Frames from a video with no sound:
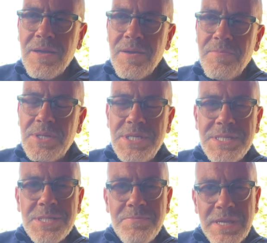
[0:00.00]
But
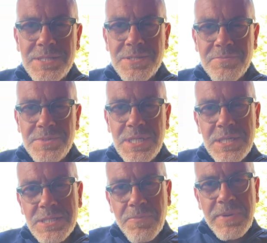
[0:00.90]
Jesus meets them.
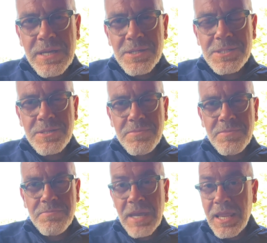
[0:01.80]
Jesus appears to
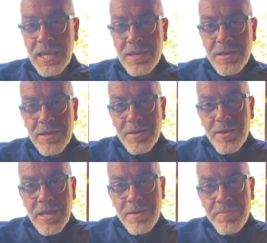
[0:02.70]
Mary
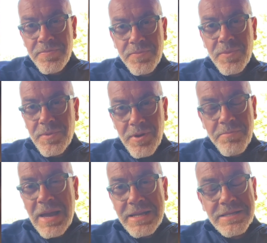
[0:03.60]
um,
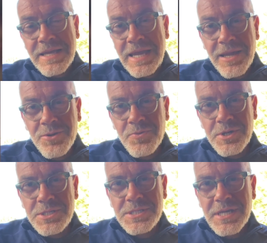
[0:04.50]
Magdalena, who
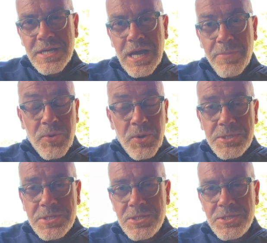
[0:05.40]
was a
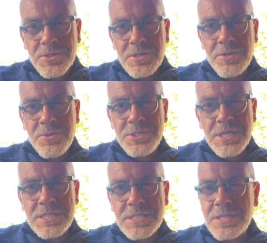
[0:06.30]
prostitute and who
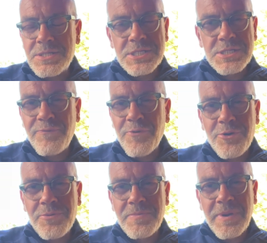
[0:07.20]
Jesus had
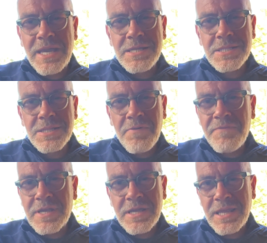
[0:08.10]
transformed by his
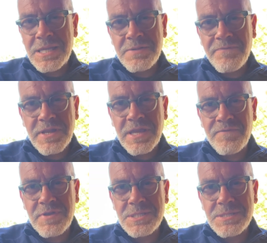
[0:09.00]
loving grace and
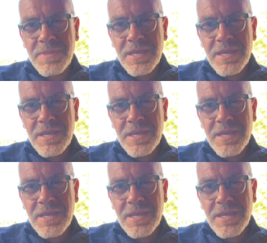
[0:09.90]
forgiveness